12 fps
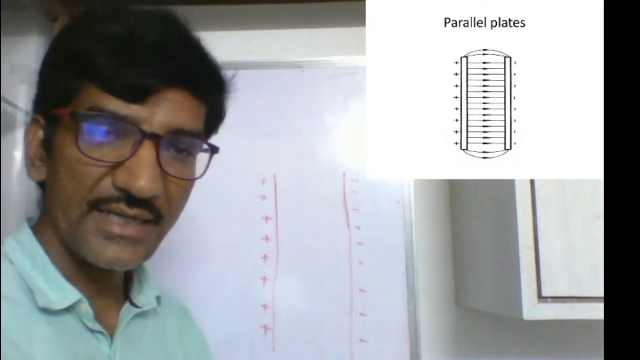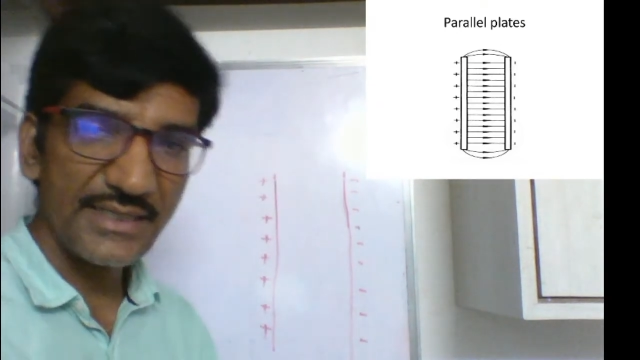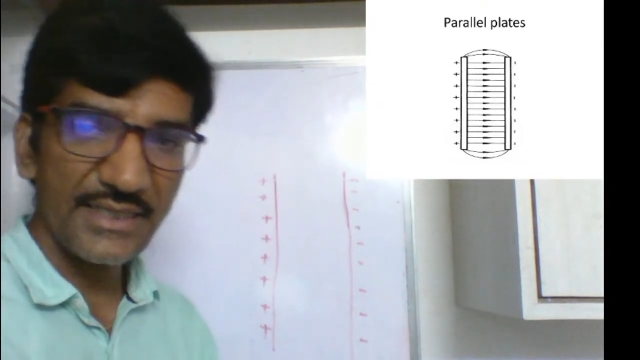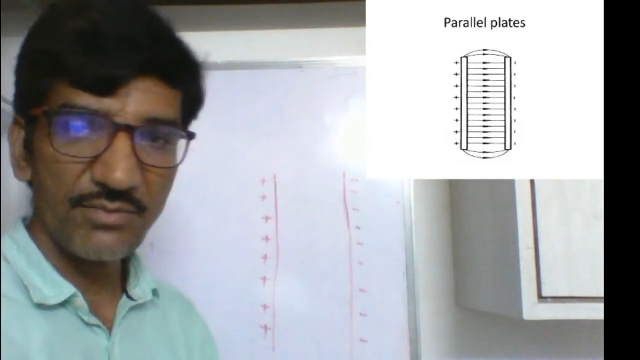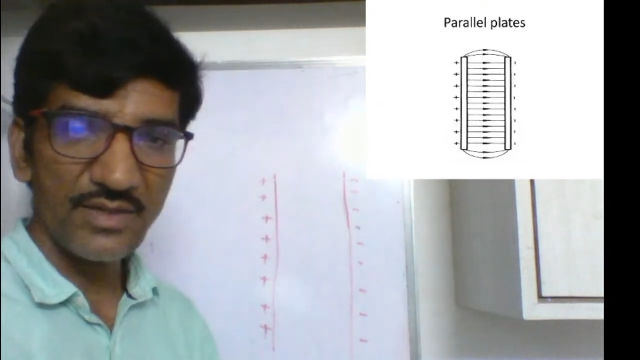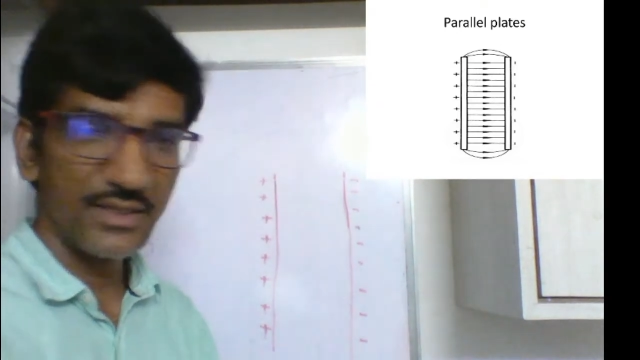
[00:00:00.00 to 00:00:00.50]

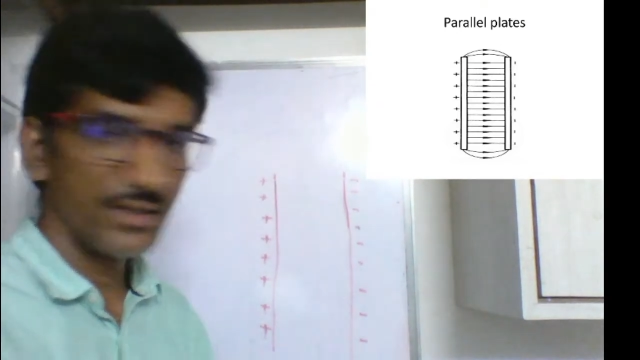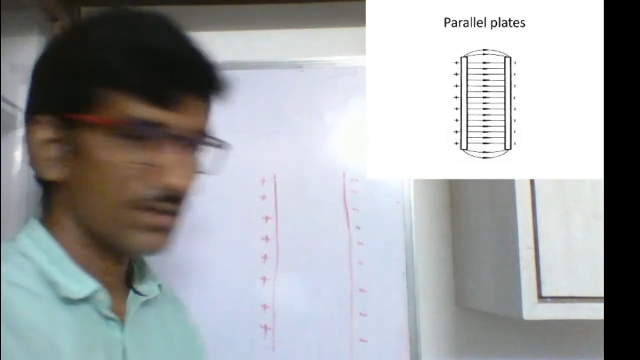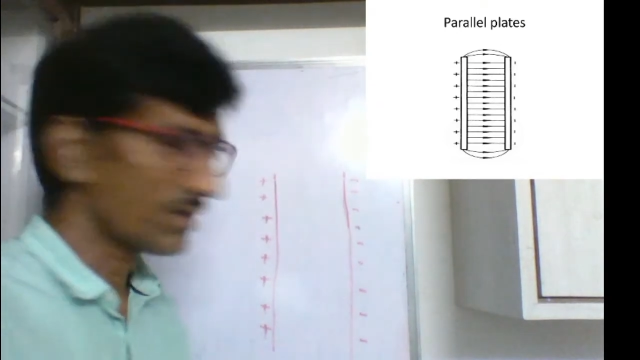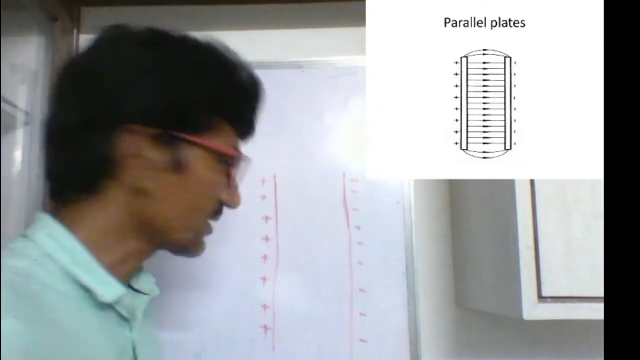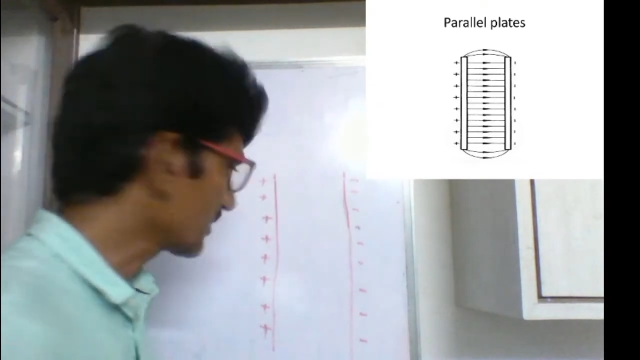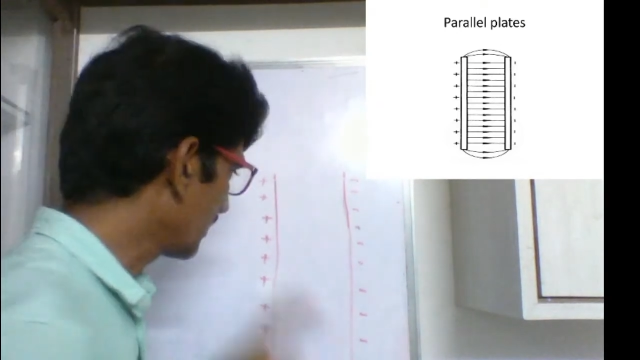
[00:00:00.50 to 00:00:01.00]
apply the
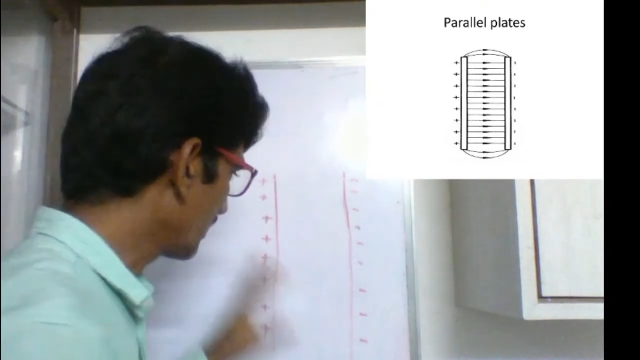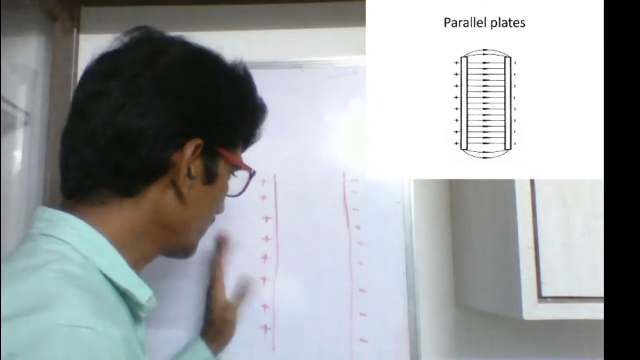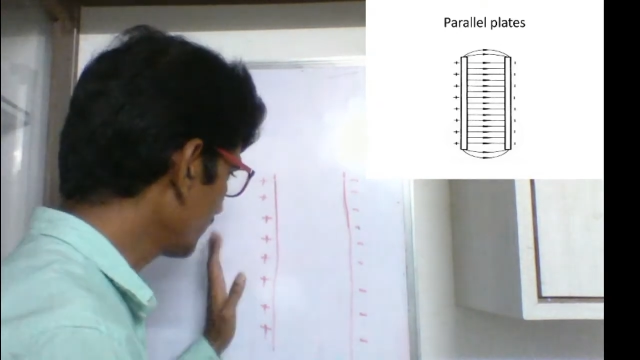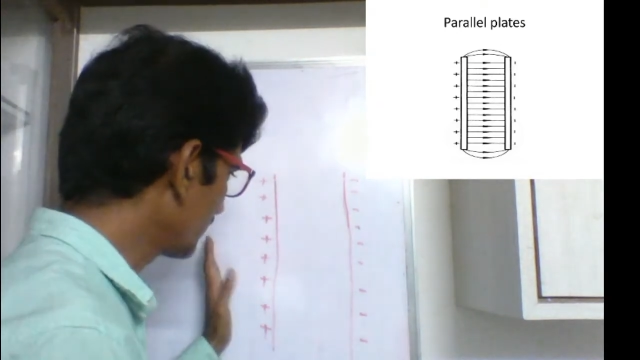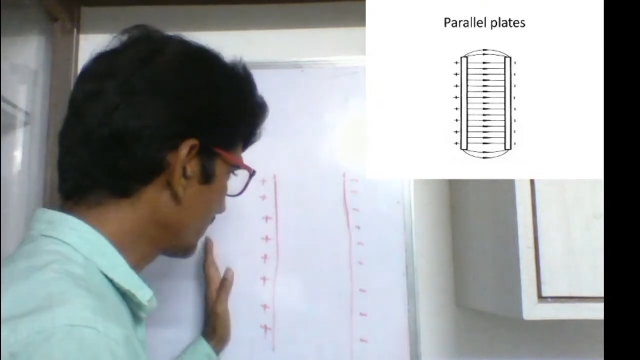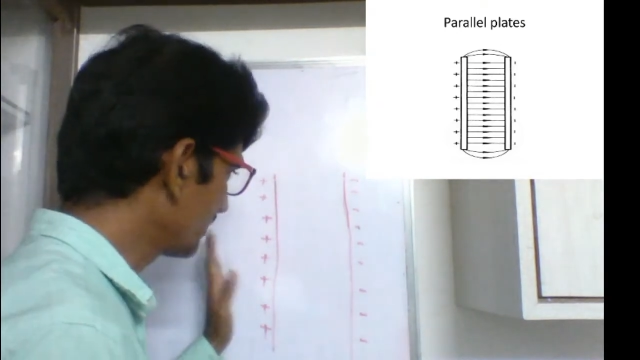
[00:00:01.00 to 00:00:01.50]
Gauss law
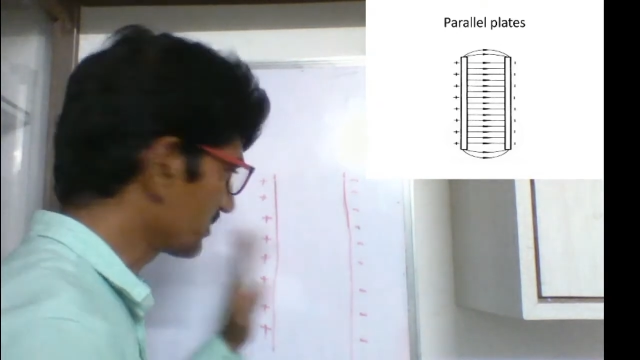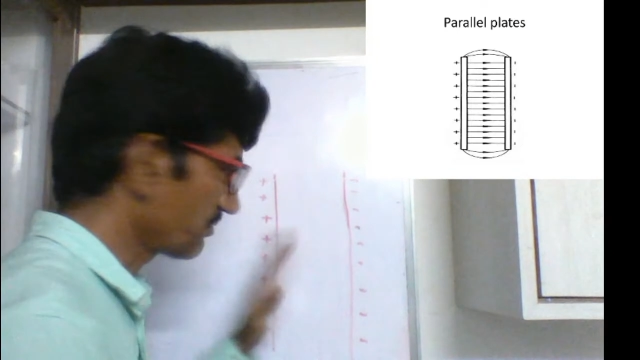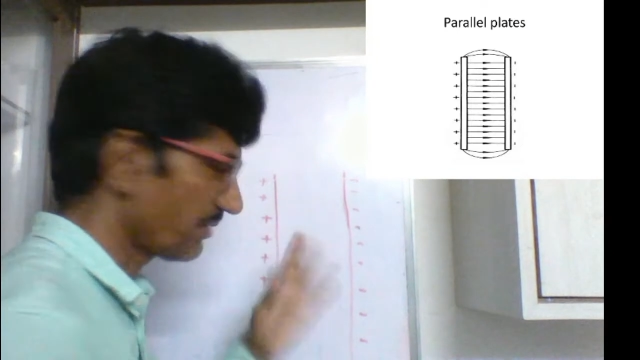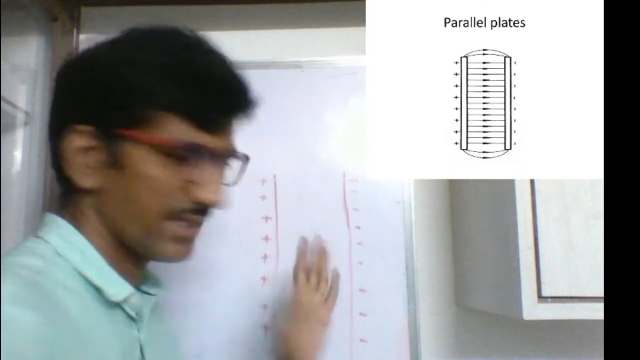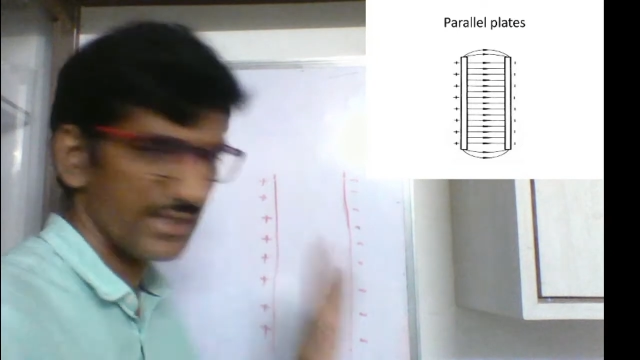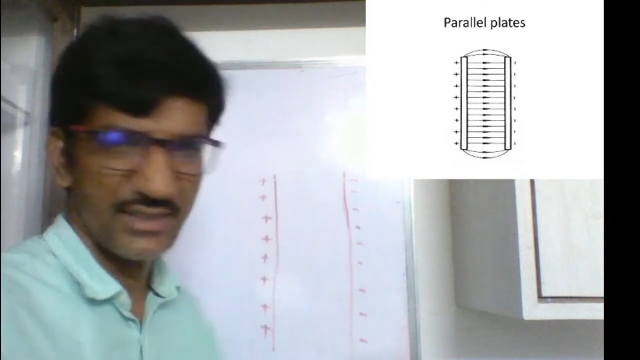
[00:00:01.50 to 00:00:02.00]
for this
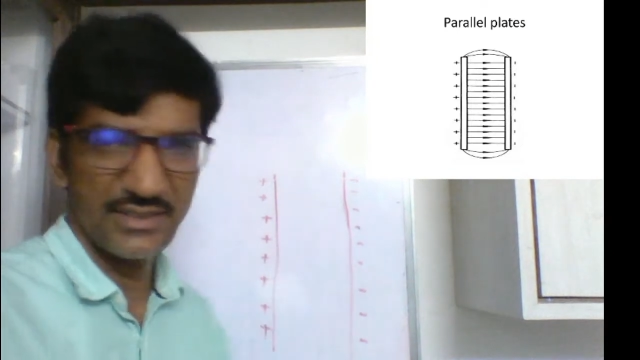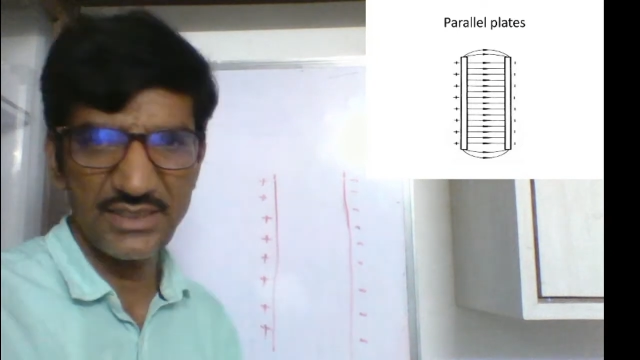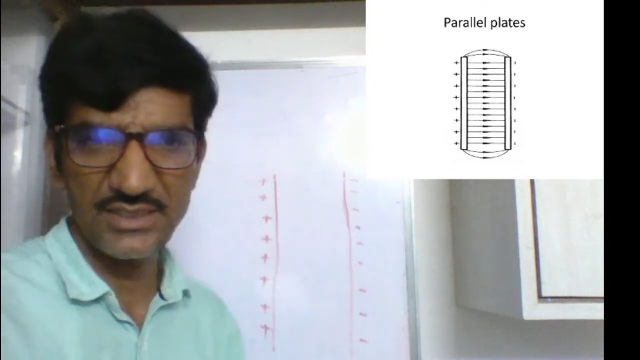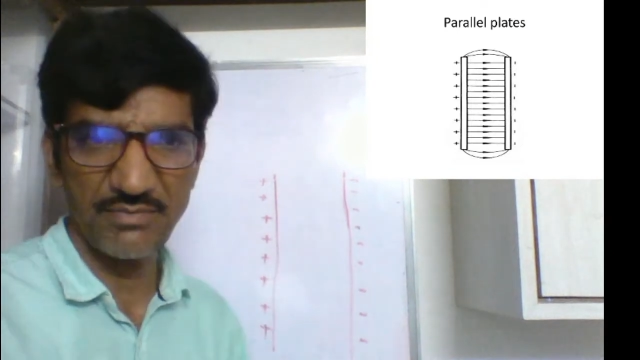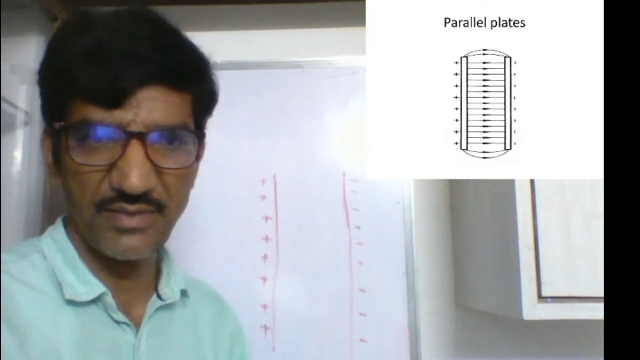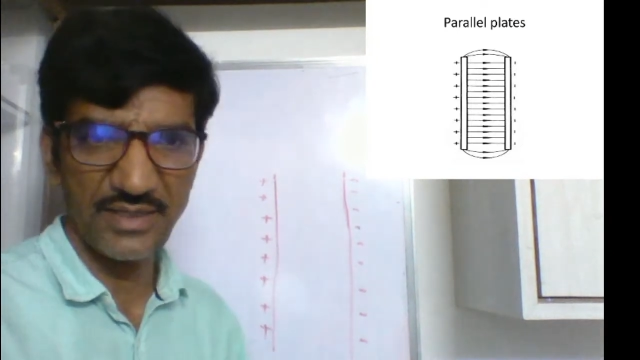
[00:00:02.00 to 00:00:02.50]
plate and this
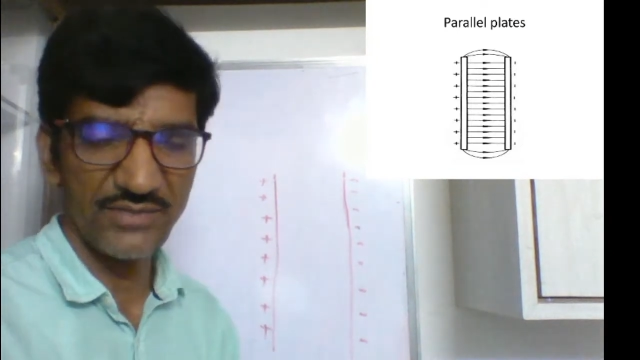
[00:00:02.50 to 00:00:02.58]
plate.